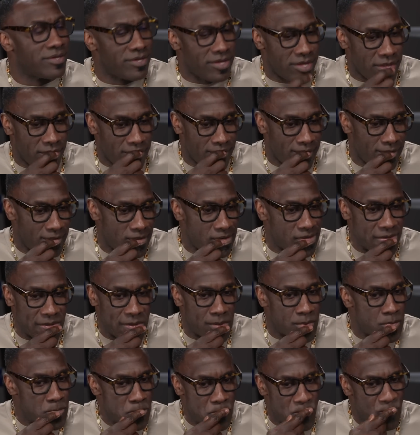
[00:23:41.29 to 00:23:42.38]
Uh,
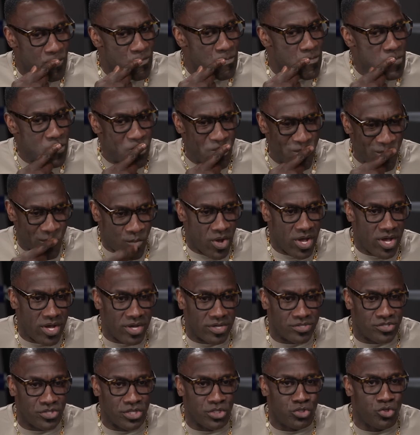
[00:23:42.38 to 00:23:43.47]

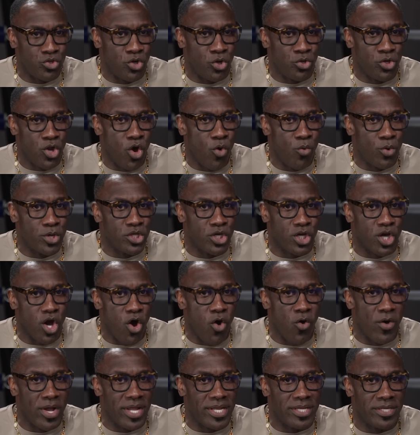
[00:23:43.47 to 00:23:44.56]
well, since you don't know where you're
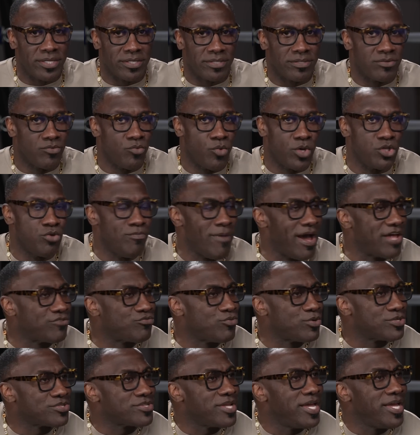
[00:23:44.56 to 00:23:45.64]
going, well, you might as
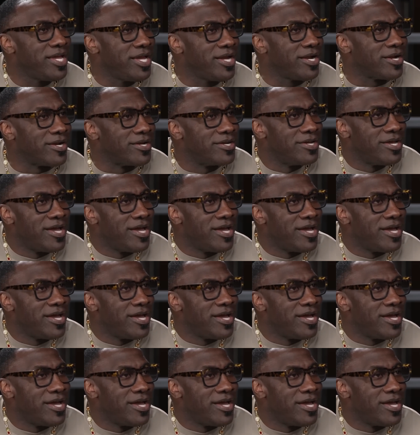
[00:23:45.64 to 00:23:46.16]
well stay here.